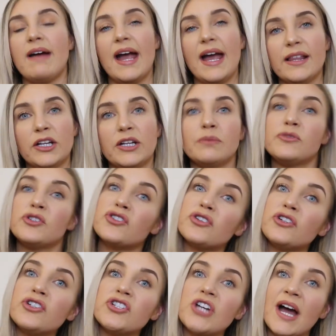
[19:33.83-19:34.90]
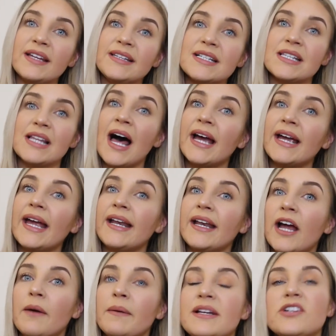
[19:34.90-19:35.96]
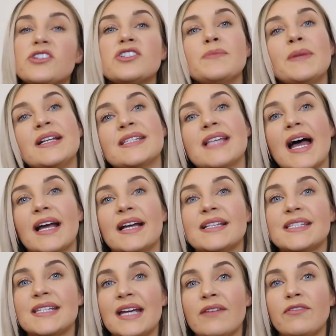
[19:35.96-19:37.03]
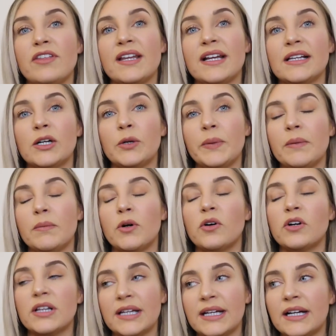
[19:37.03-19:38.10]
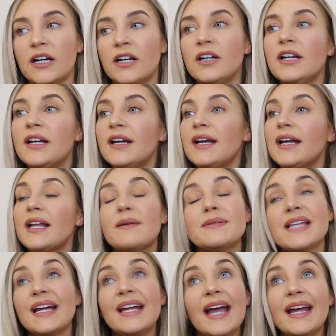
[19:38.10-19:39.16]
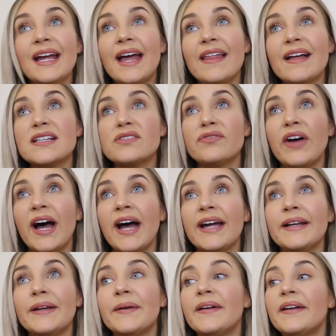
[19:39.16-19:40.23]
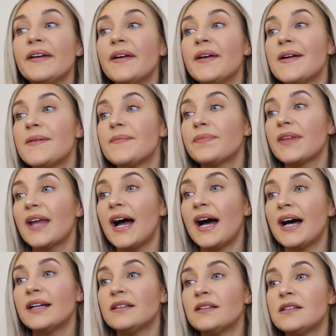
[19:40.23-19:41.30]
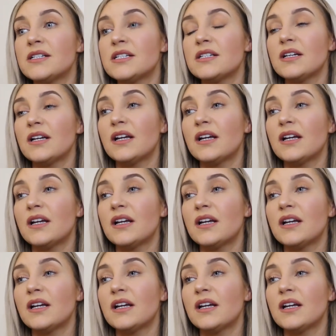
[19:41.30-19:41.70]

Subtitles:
"Helen, I'm just going to shine this light in now, and it just means that I can see everything a little bit more clear." And I was like, yeah, that's fine. And